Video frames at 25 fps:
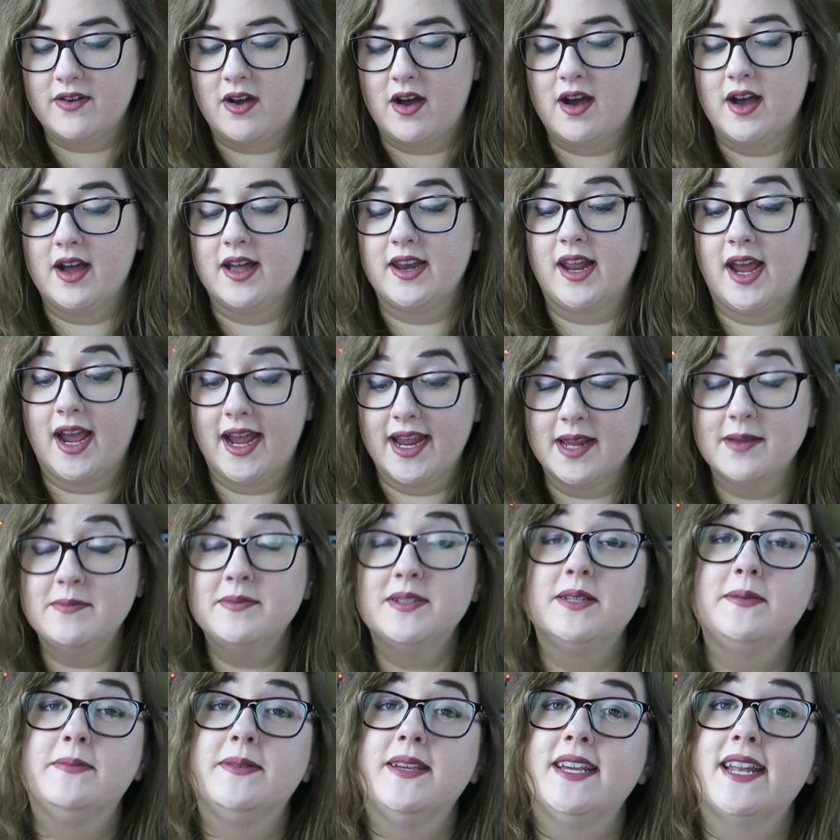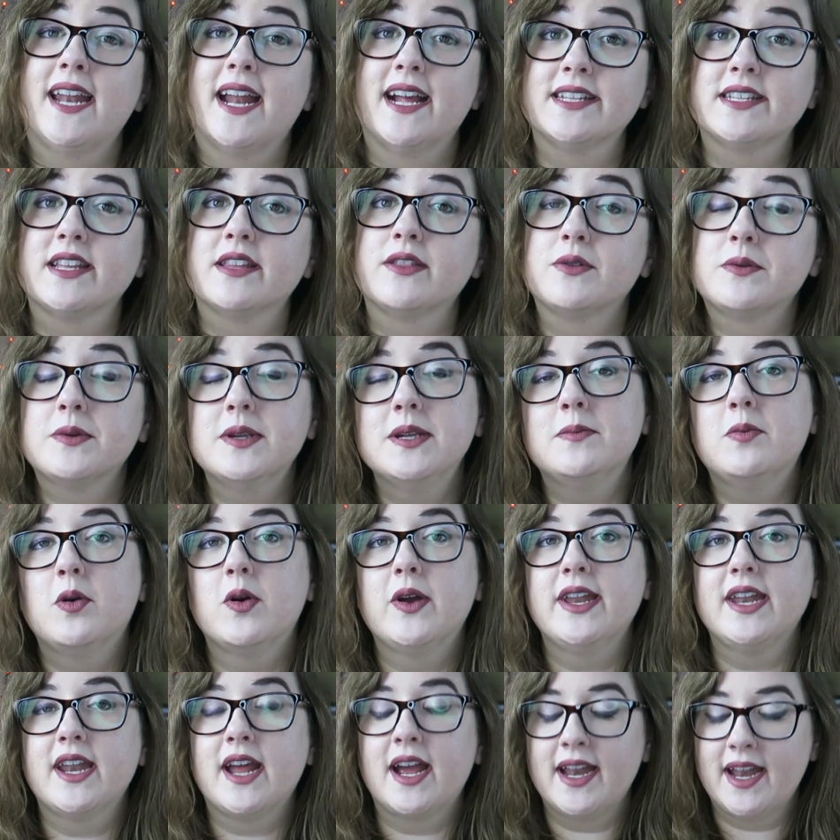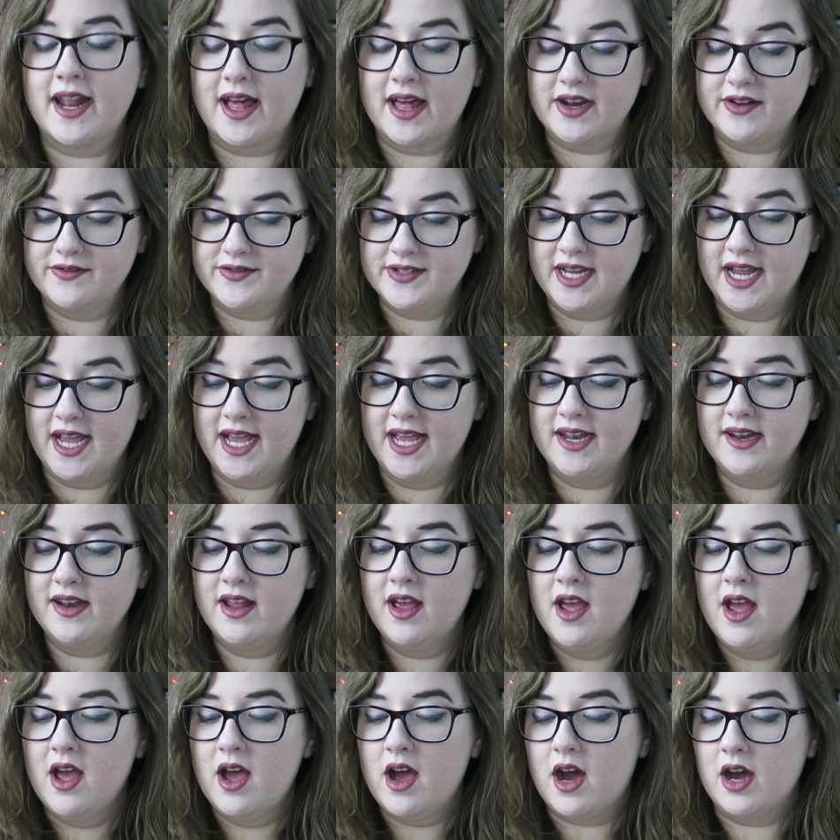On IMDb, it has a 3.9 out of 10.